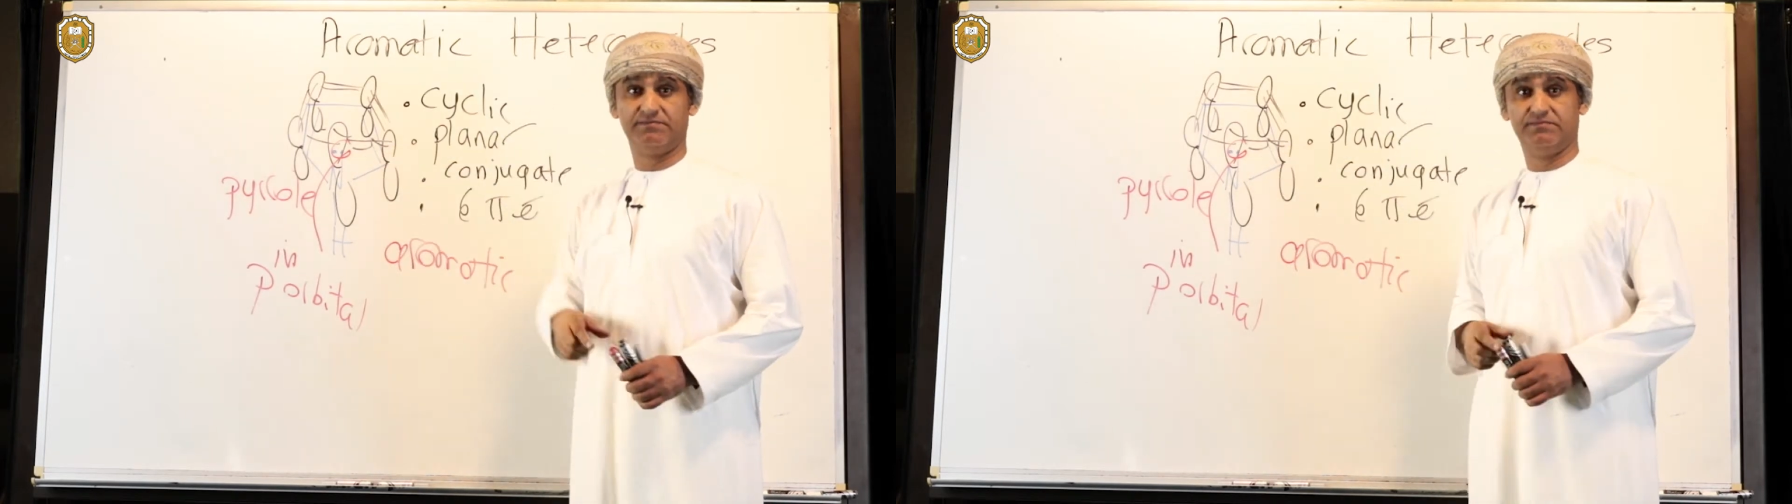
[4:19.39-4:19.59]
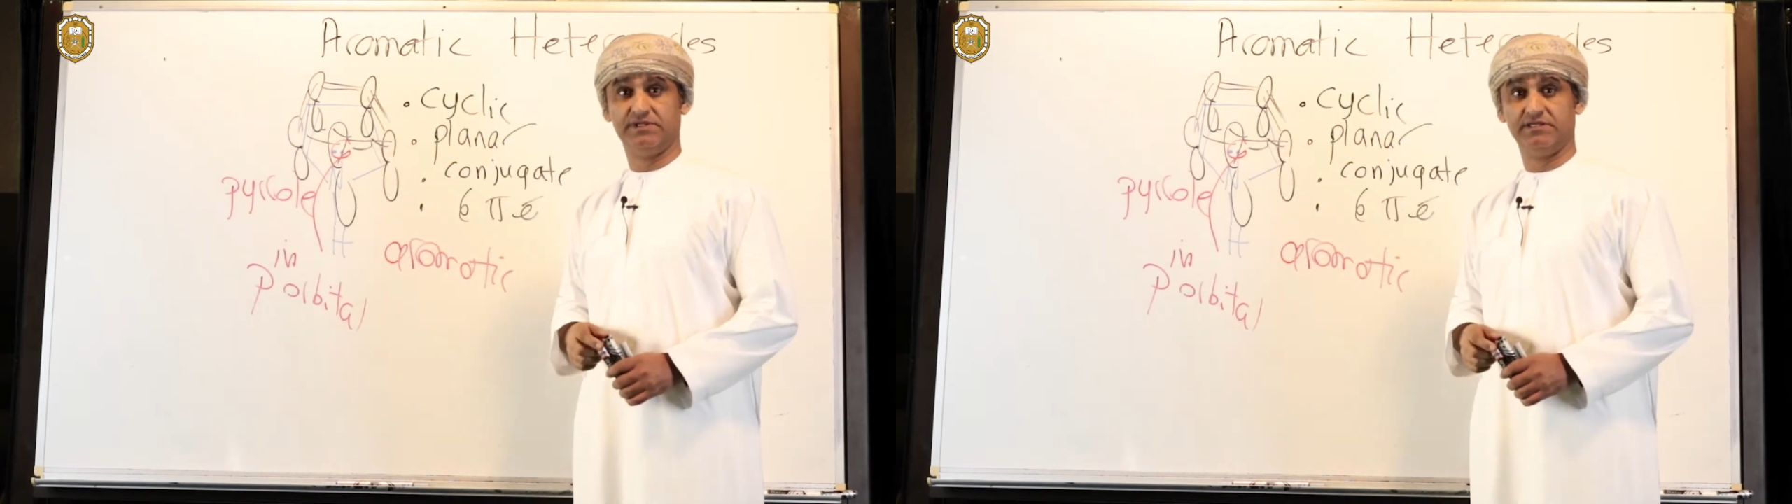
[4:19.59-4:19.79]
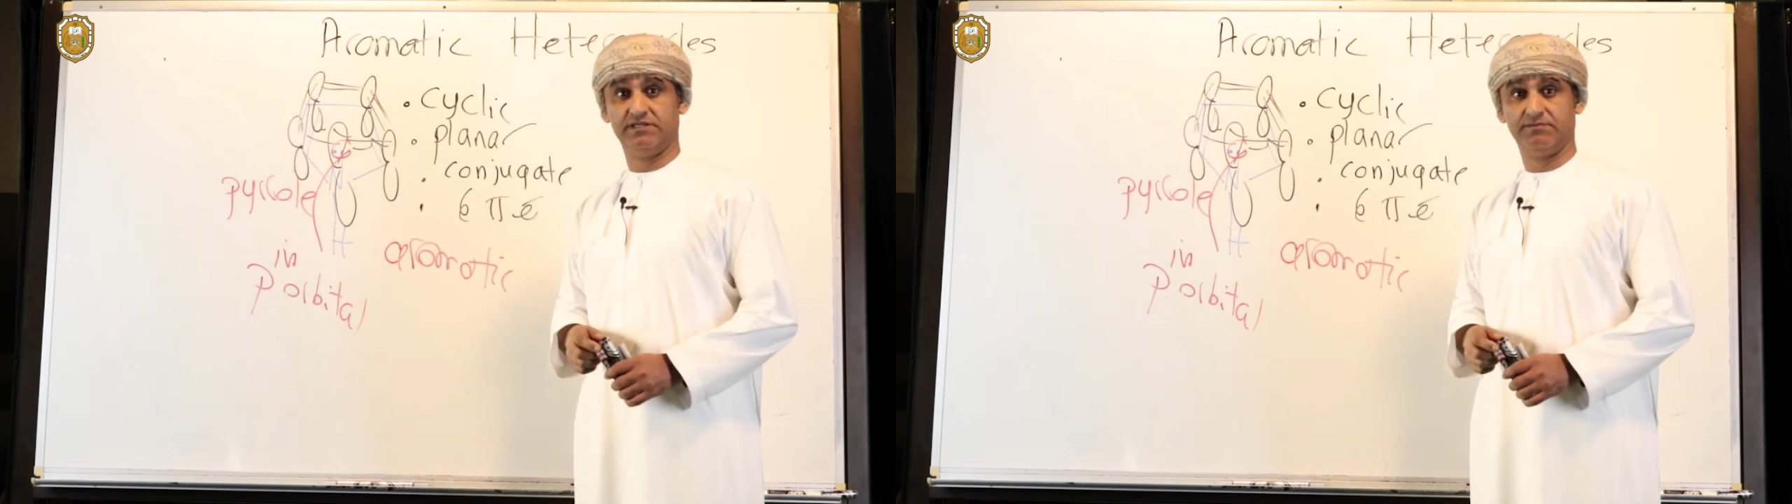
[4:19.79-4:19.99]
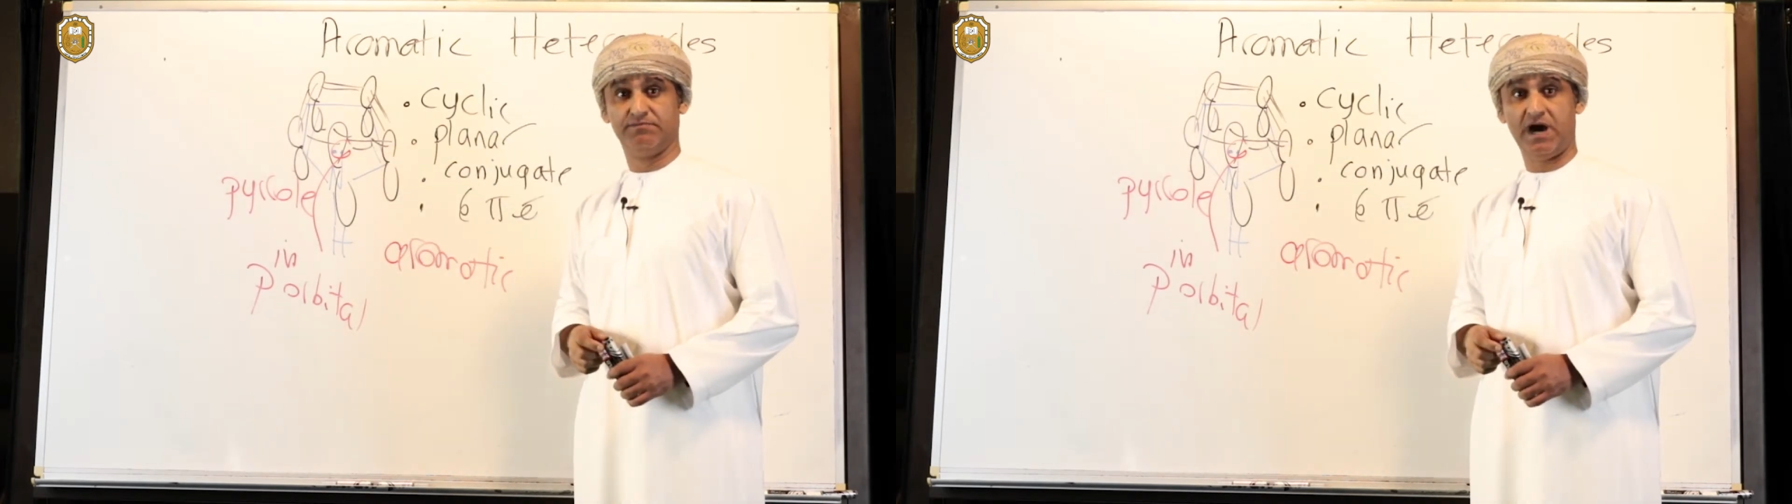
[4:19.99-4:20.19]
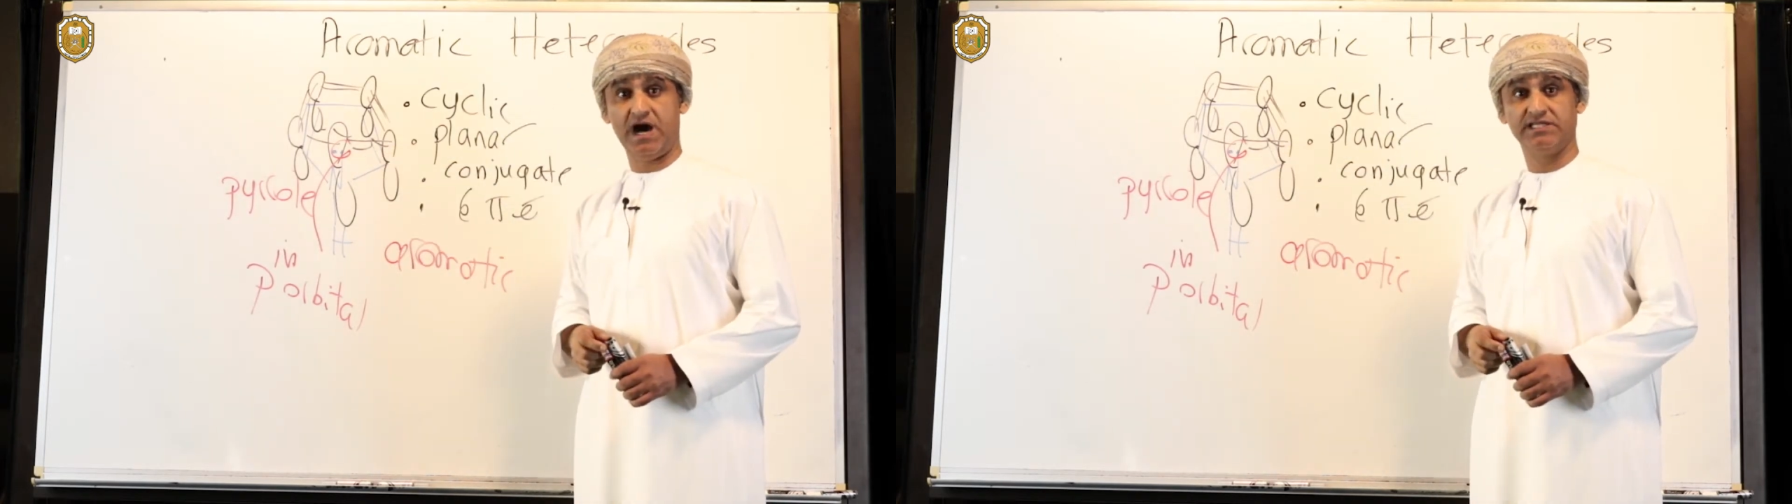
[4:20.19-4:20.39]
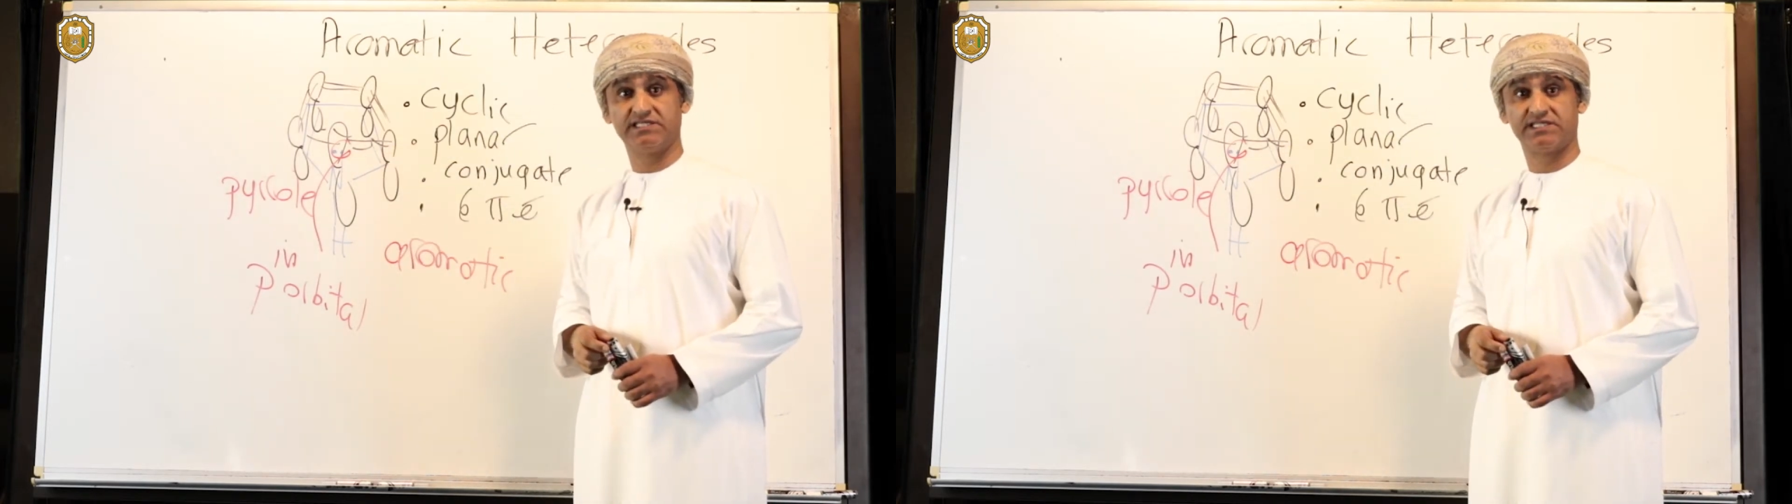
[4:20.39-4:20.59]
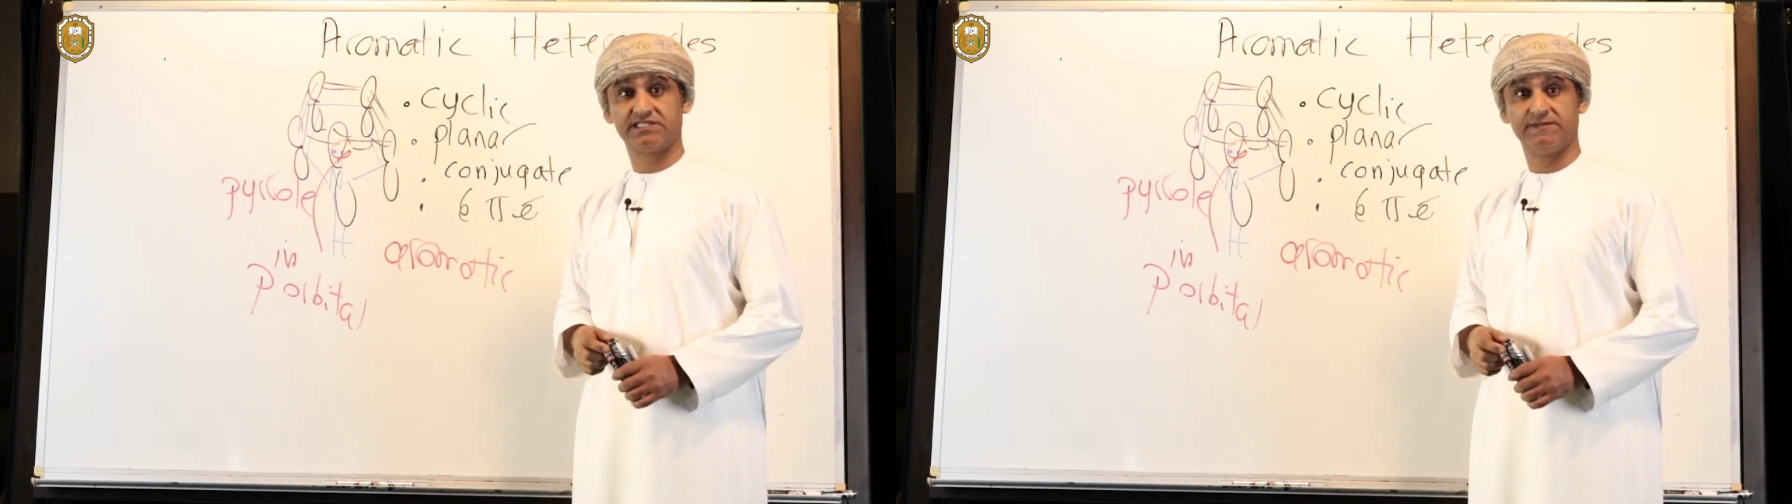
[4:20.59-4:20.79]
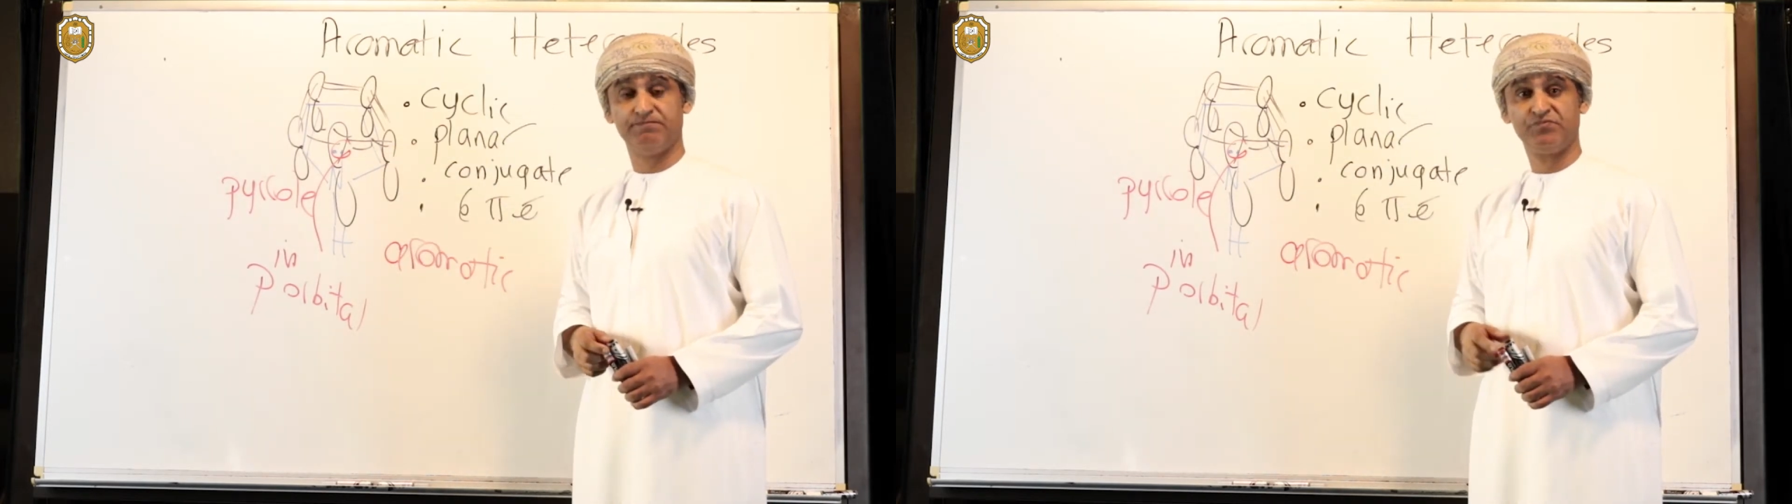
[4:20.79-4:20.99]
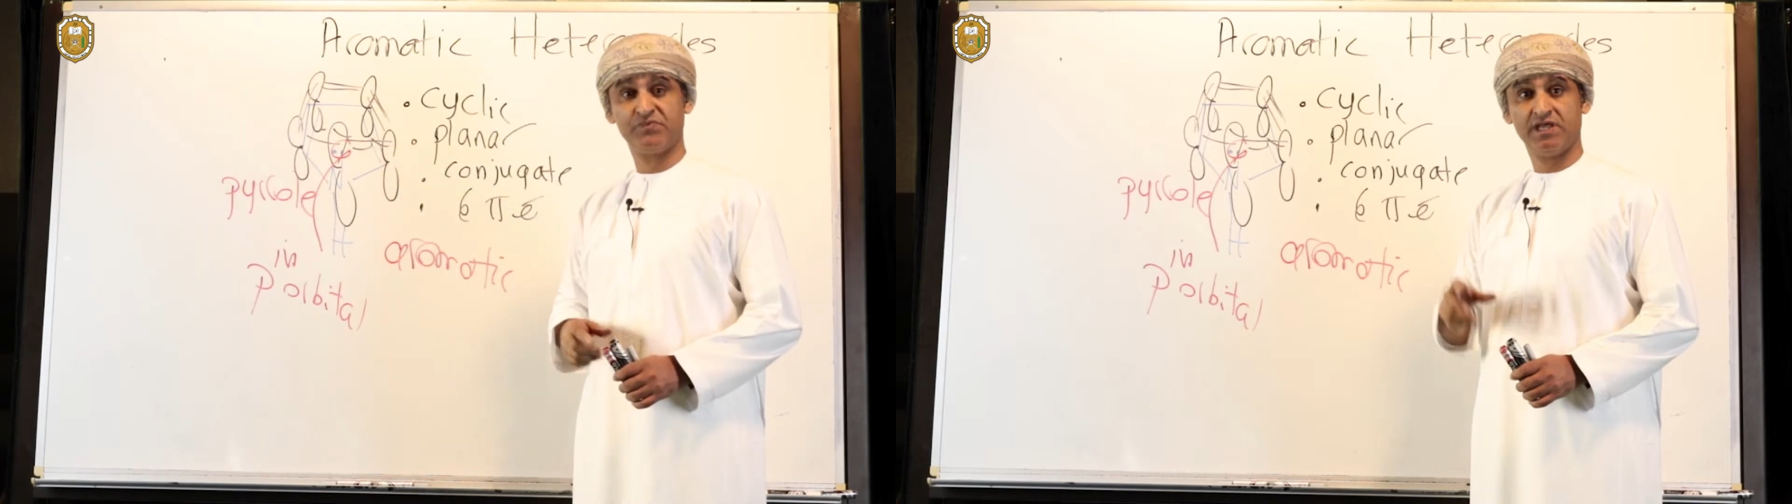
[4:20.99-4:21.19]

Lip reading: the pi system.